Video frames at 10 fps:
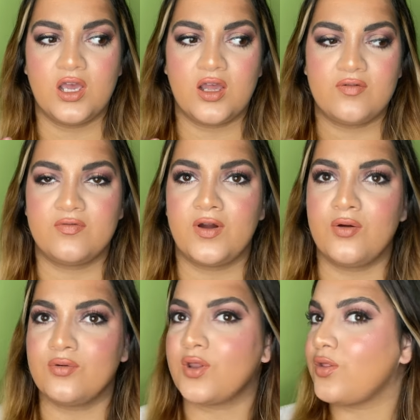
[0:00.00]
i
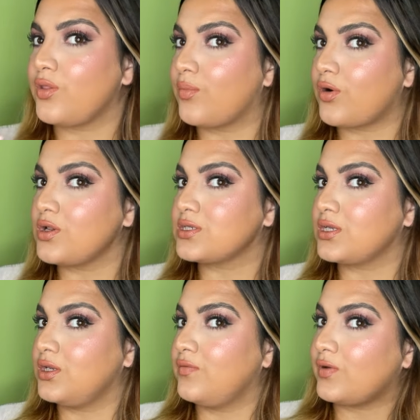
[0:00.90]
found the bronzer
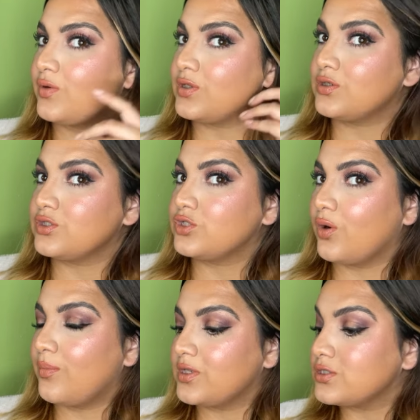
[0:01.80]
even though it does show
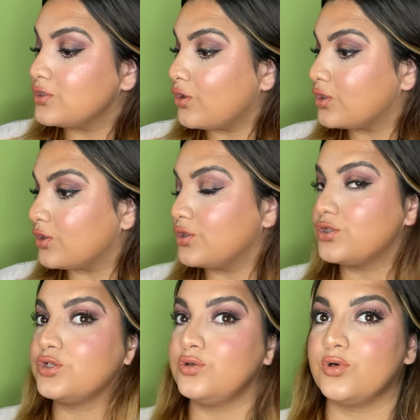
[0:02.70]
up it's not done
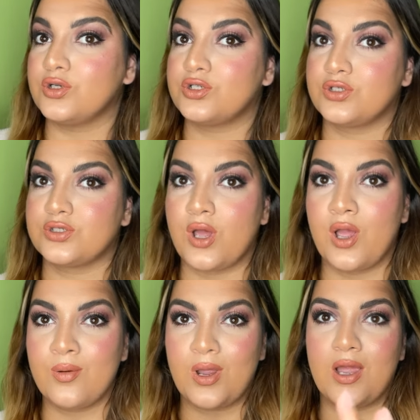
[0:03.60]
too much so
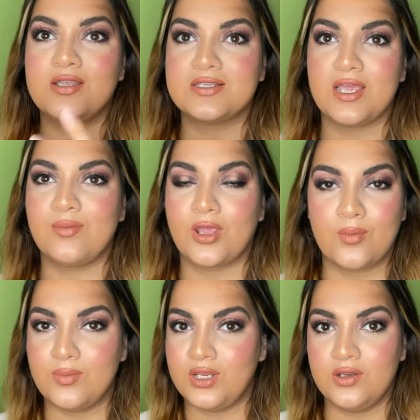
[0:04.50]
I'm, i'd say i'm like a
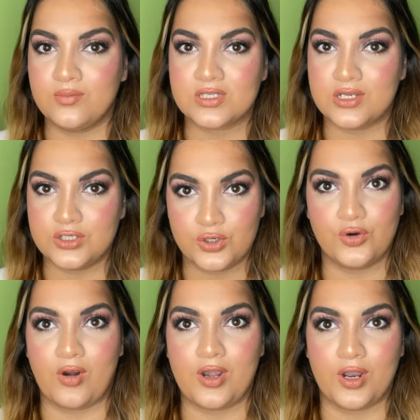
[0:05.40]
medium skin tone
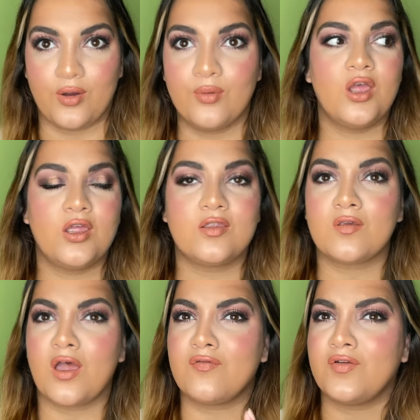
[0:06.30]
right now so
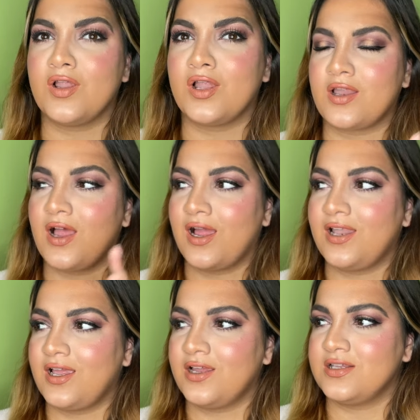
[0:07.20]
i feel
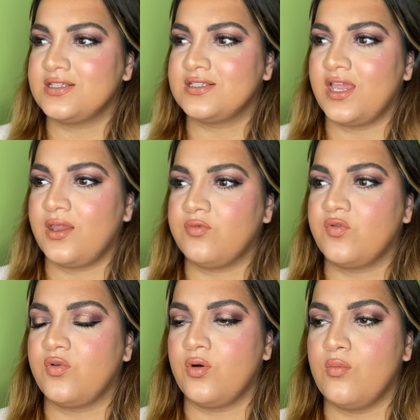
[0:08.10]
highlighter is aimed
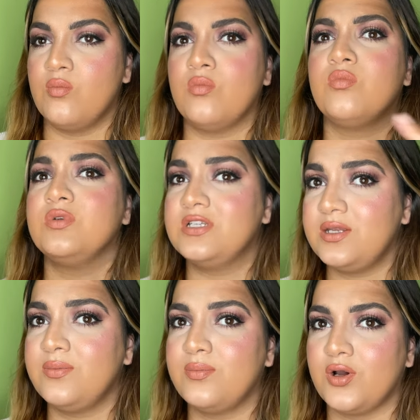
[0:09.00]
for
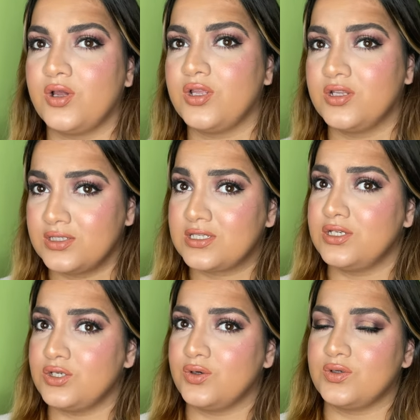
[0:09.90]
deeper
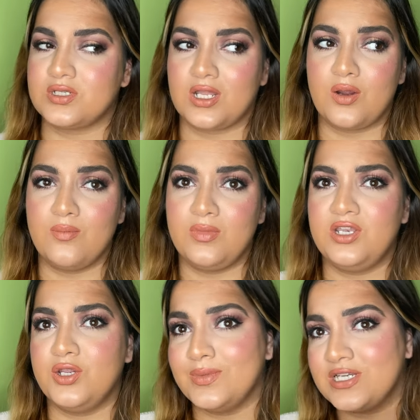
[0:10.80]
skin tone so like a
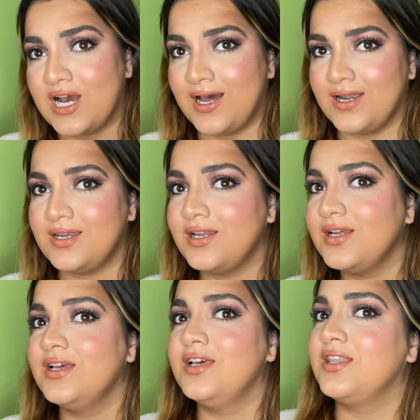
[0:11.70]
medium tan
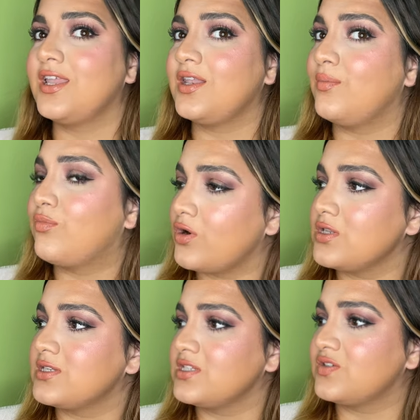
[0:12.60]
and the
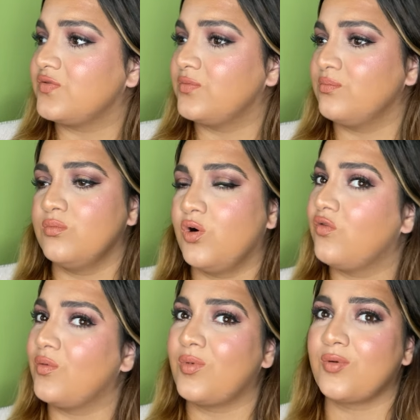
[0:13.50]
bronzer's more
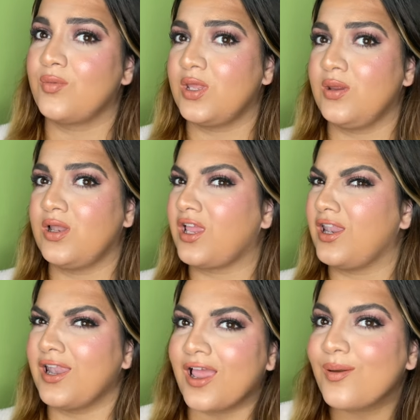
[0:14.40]
for probably like
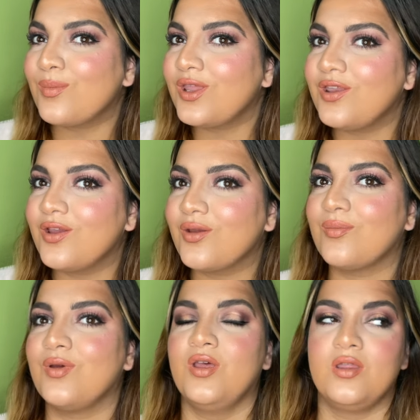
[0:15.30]
light
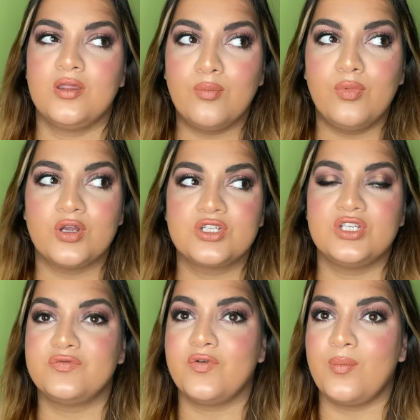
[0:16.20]
medium the
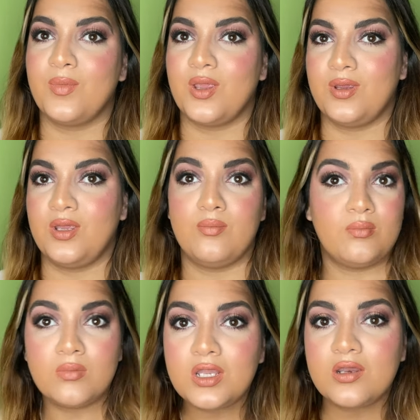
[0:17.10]
blushes for maybe
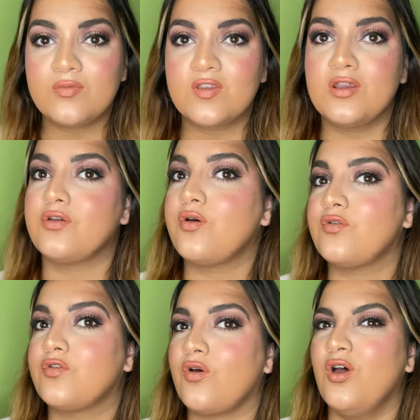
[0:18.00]
medium skin tone.
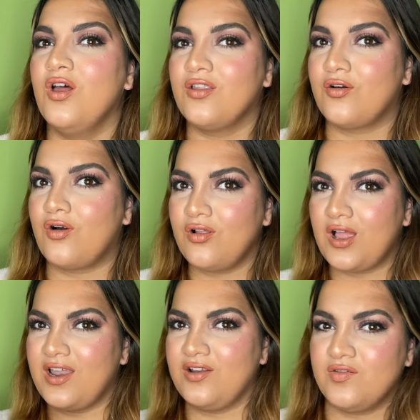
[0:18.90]
So they're all
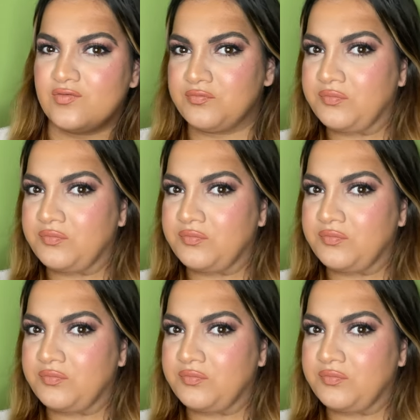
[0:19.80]
kind of,